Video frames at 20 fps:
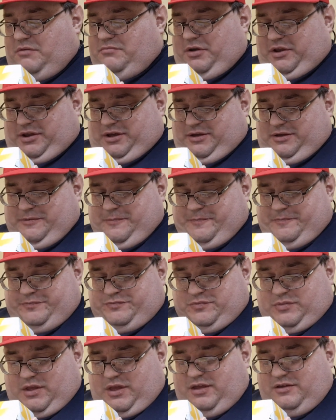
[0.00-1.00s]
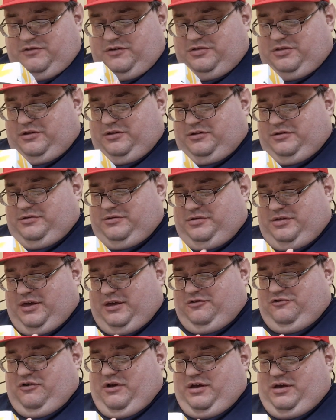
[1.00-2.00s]
But I just a little
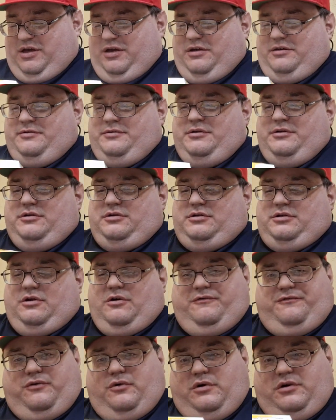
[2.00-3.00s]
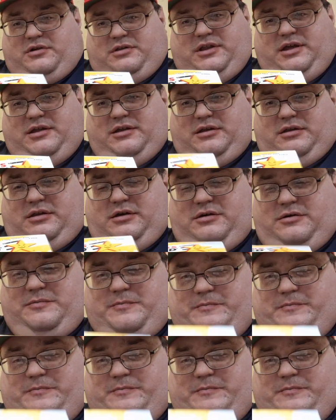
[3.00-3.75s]
sidetrack you. No fork needed.